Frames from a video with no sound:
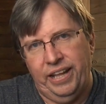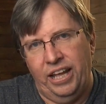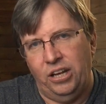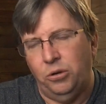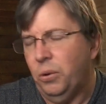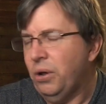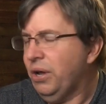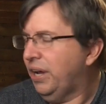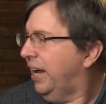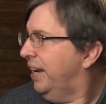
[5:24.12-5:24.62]

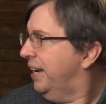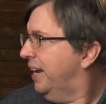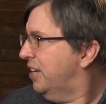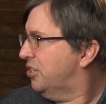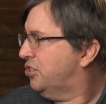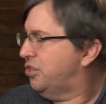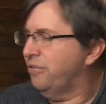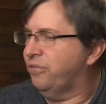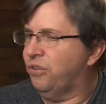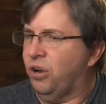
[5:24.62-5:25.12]
network
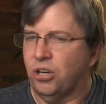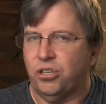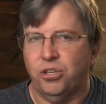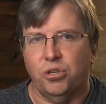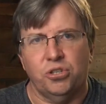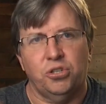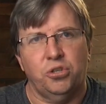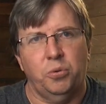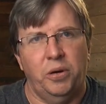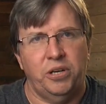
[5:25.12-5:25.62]
unless you've got
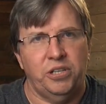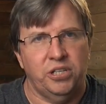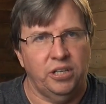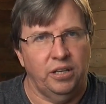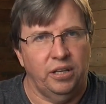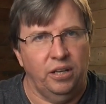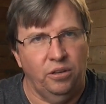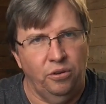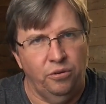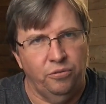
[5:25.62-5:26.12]
your switch,
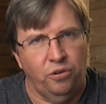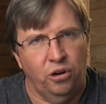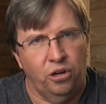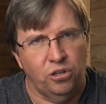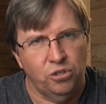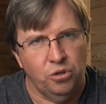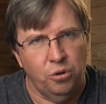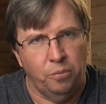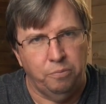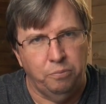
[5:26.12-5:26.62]
you've
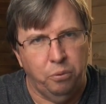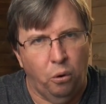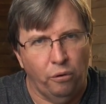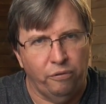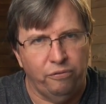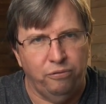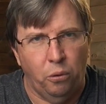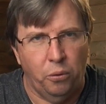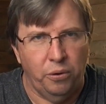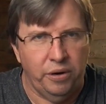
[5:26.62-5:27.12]
got your
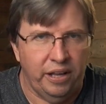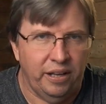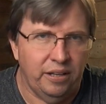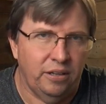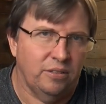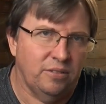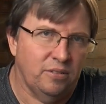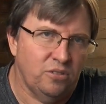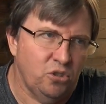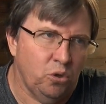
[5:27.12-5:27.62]
port
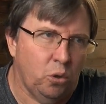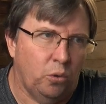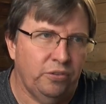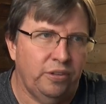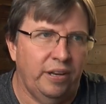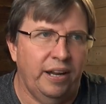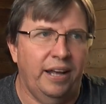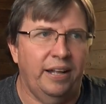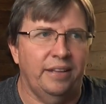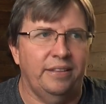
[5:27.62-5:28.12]
forwarding
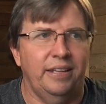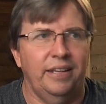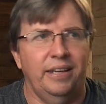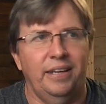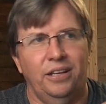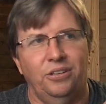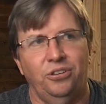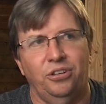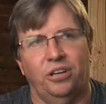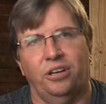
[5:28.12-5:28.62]
sorted out
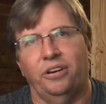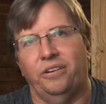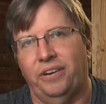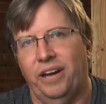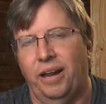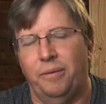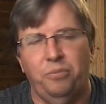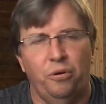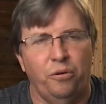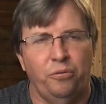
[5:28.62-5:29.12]
there and you can
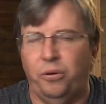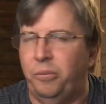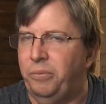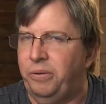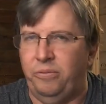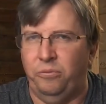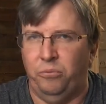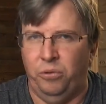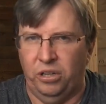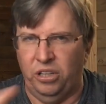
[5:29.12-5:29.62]
create port
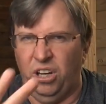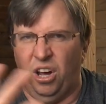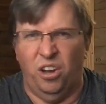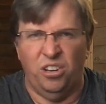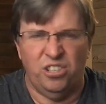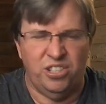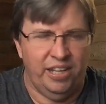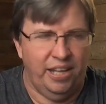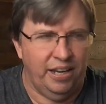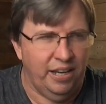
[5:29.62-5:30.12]
forwarding. We'll go
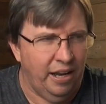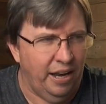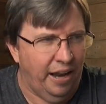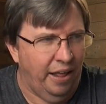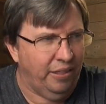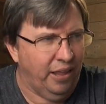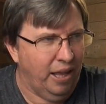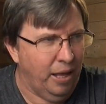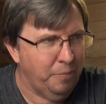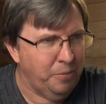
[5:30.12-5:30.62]
into that in
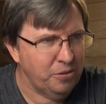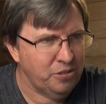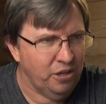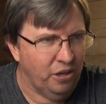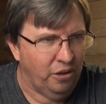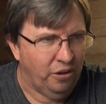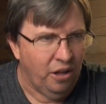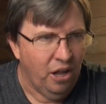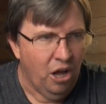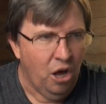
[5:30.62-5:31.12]
another
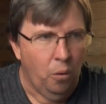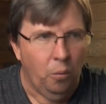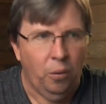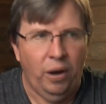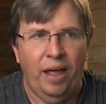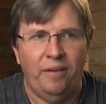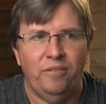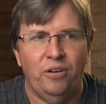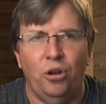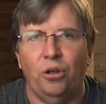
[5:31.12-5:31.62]
episode.
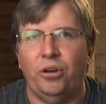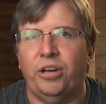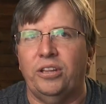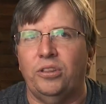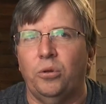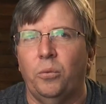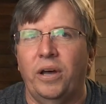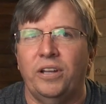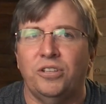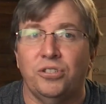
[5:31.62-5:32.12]
We'll have a look at
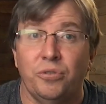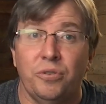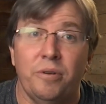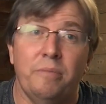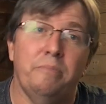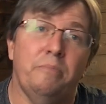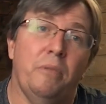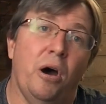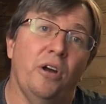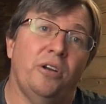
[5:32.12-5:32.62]
the way to
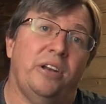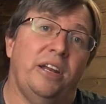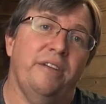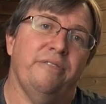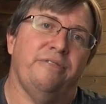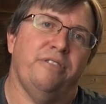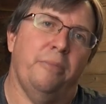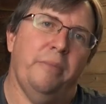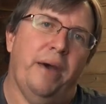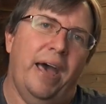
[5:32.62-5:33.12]
remotely
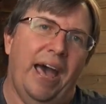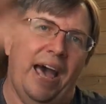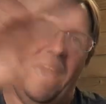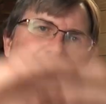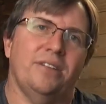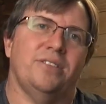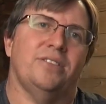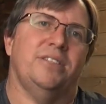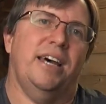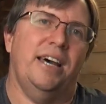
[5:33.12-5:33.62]
from
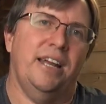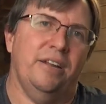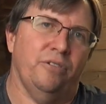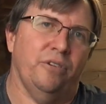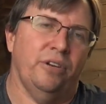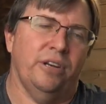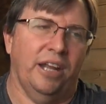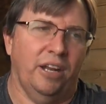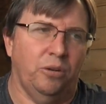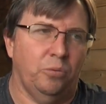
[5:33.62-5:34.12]
outside of
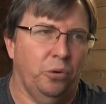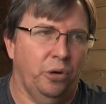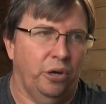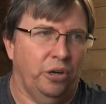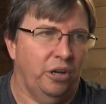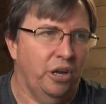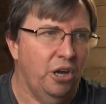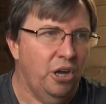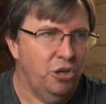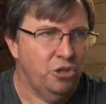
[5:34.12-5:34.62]
your
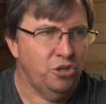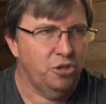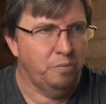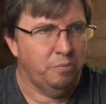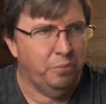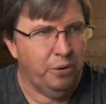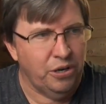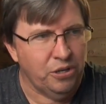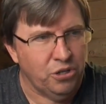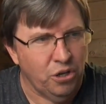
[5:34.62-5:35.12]
network to
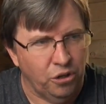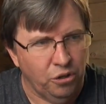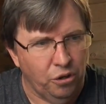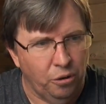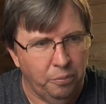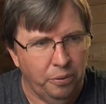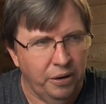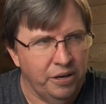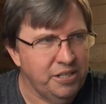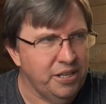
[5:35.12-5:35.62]
print on
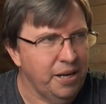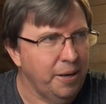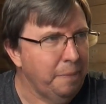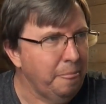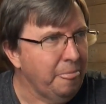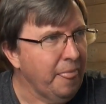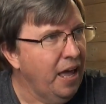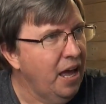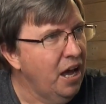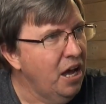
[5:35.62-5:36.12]
your printer.
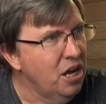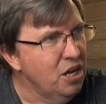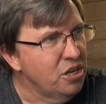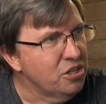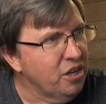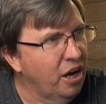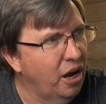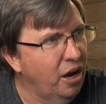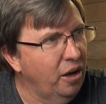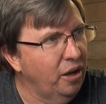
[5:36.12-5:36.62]

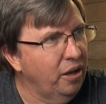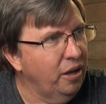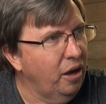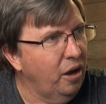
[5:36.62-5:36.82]
So